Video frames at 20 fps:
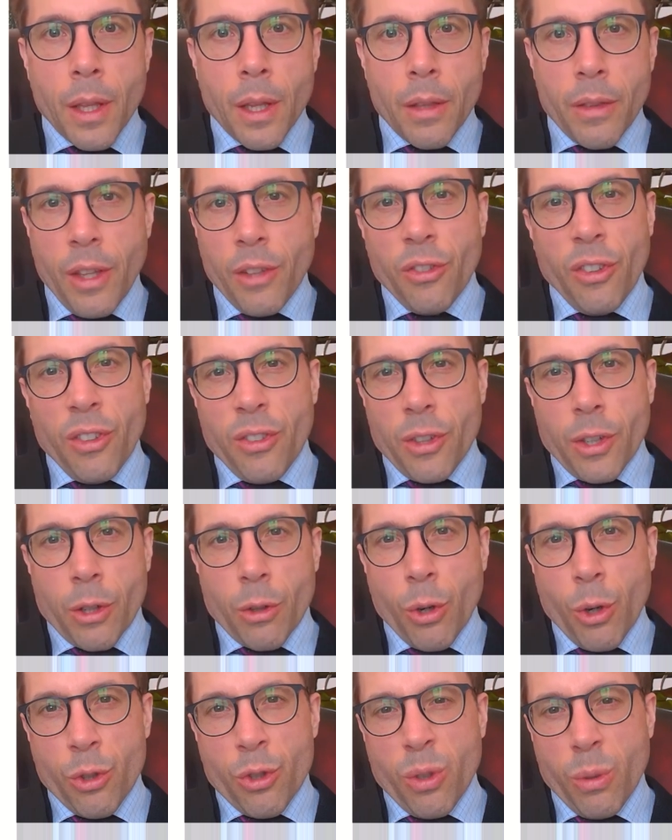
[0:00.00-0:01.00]
This isn't
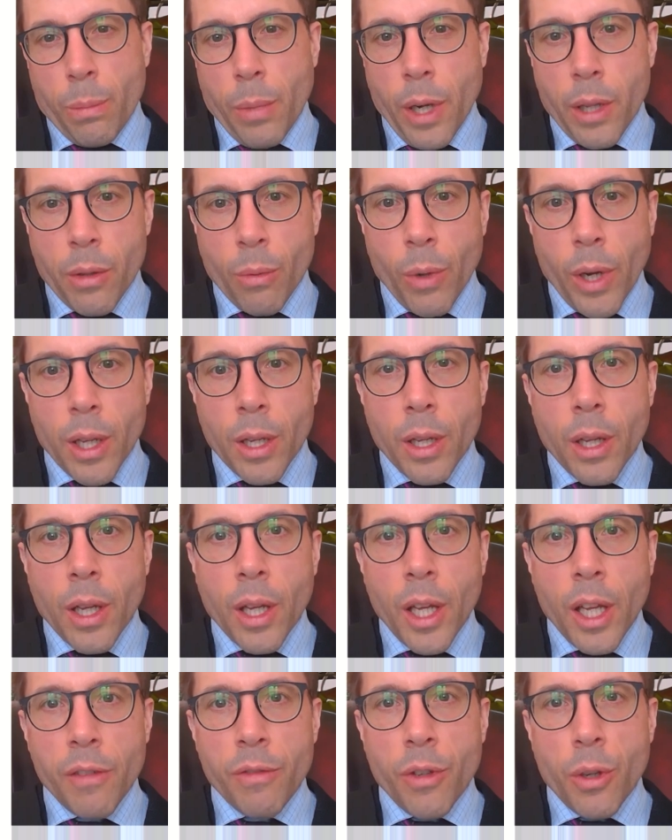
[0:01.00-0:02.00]
crucial, by the way.
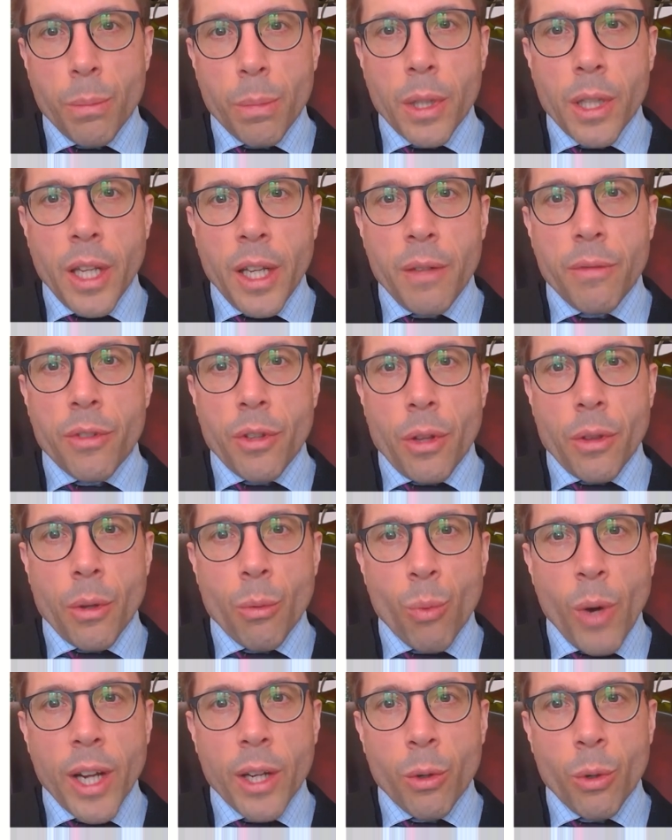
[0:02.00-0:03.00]
If you believe that the
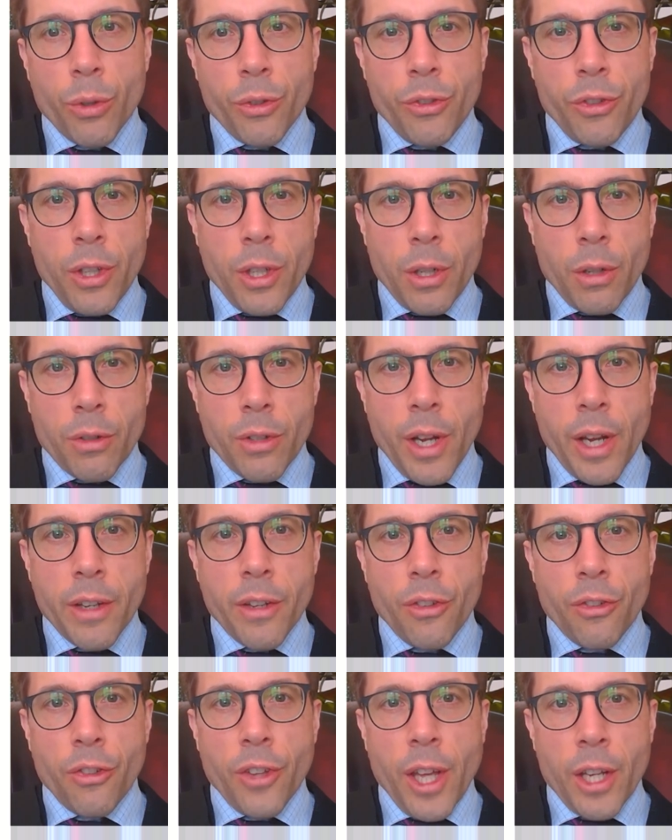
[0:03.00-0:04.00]
records in your
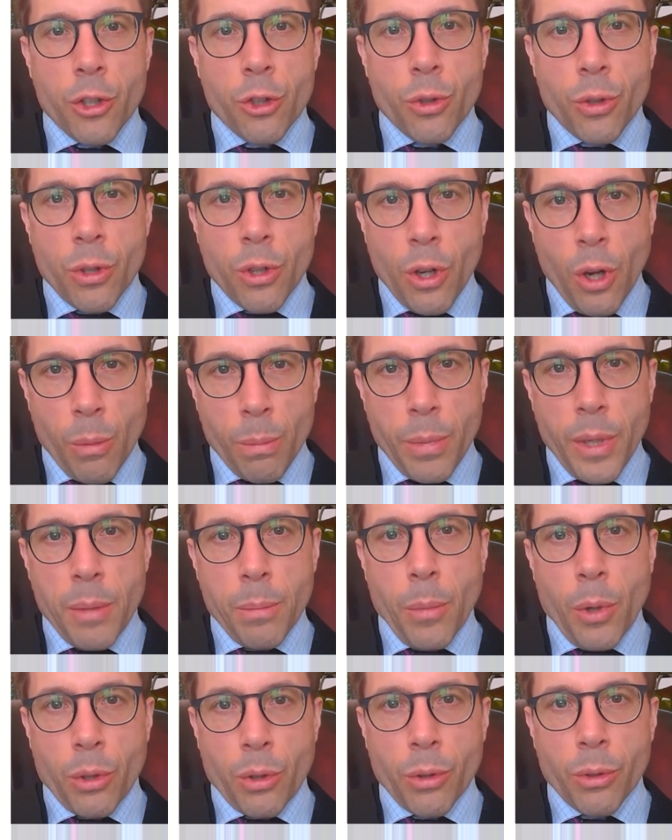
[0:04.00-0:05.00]
data set should not be
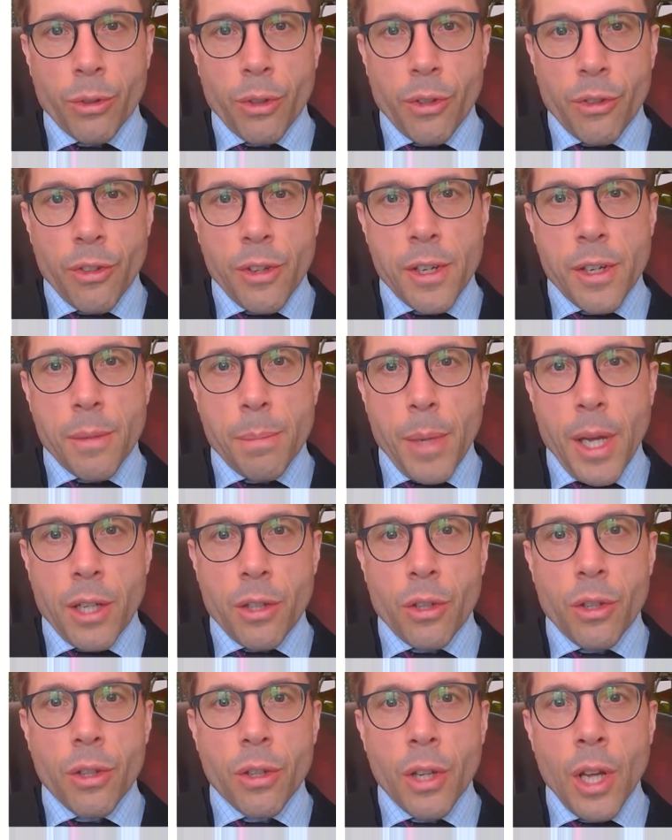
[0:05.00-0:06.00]
modeled as
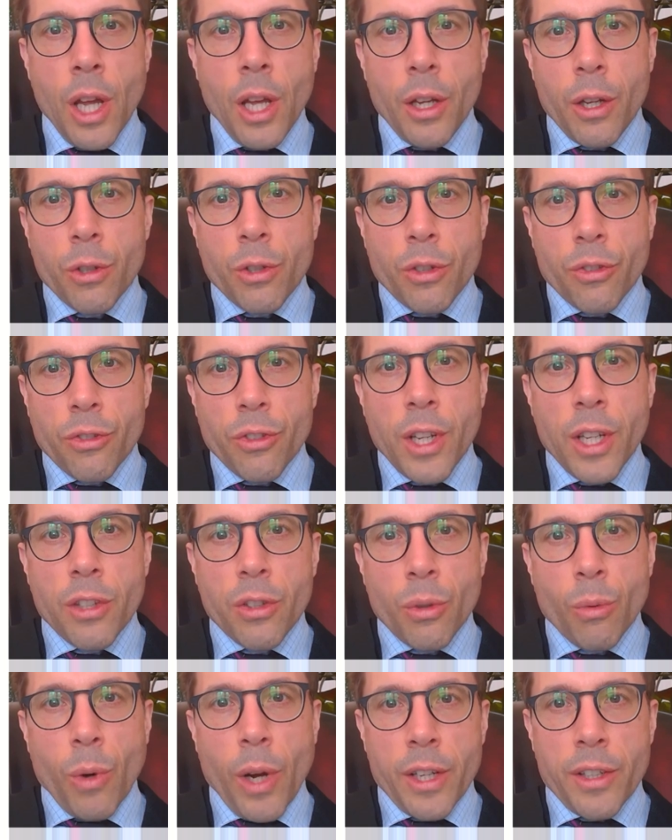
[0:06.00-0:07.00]
independent, you just need
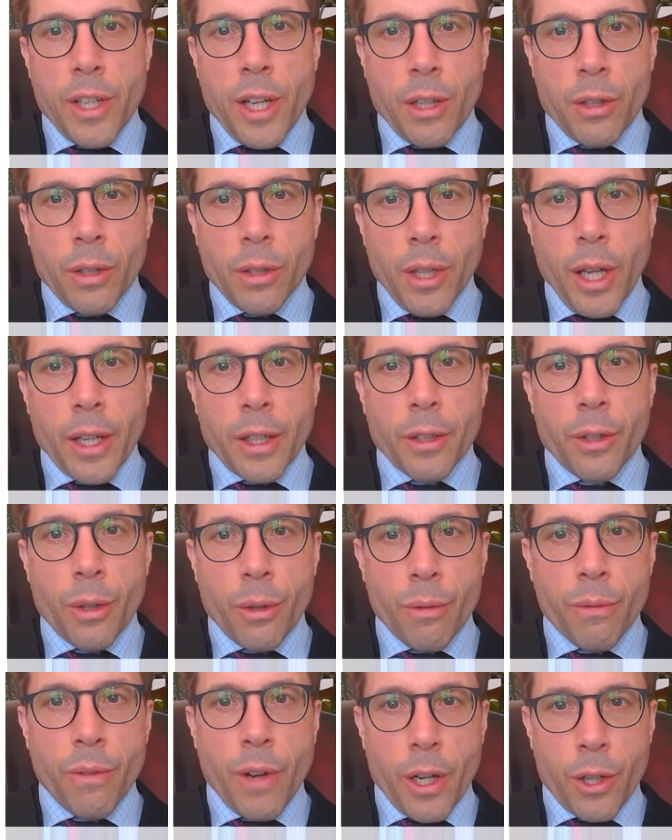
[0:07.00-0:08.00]
to write down a
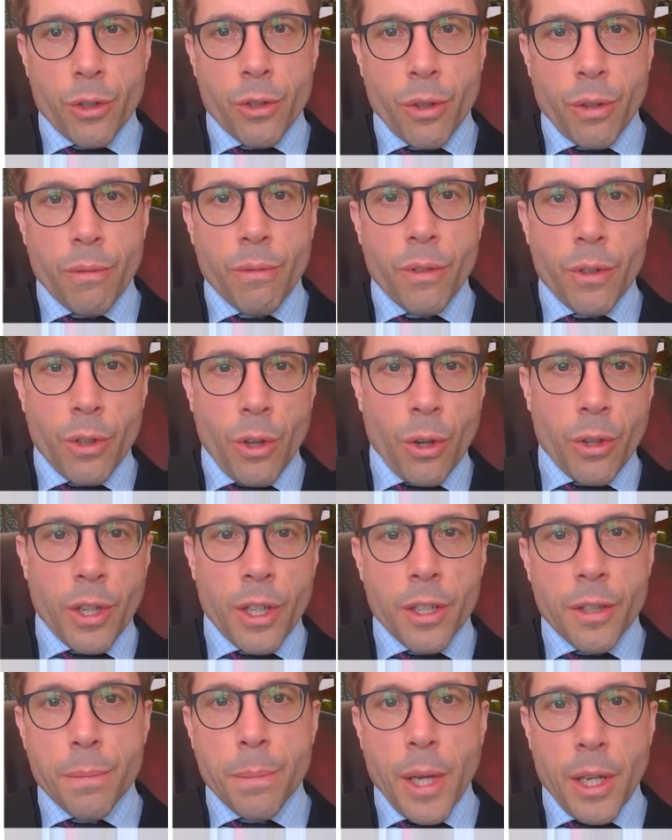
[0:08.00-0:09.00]
likelihood function for
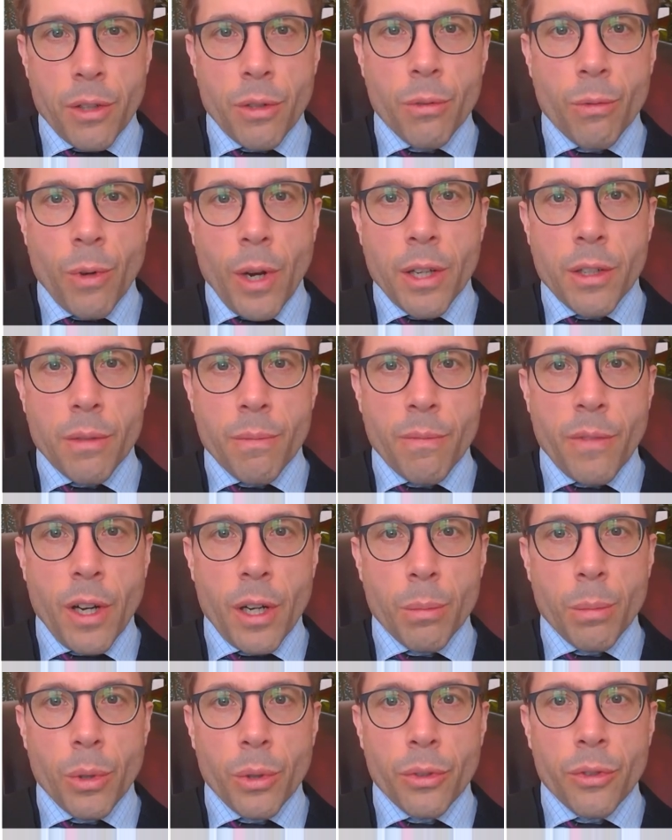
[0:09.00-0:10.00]
non-independent random
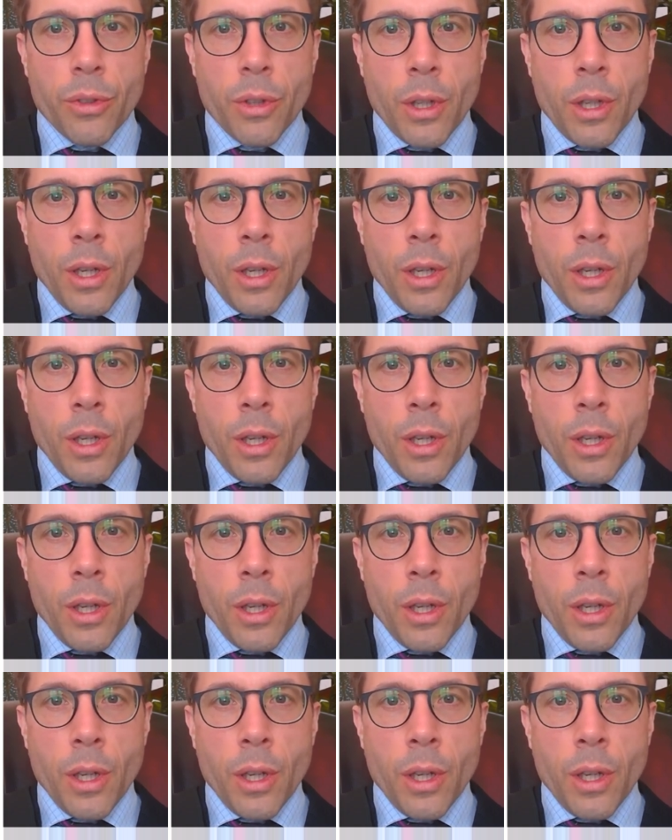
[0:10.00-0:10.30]
variables.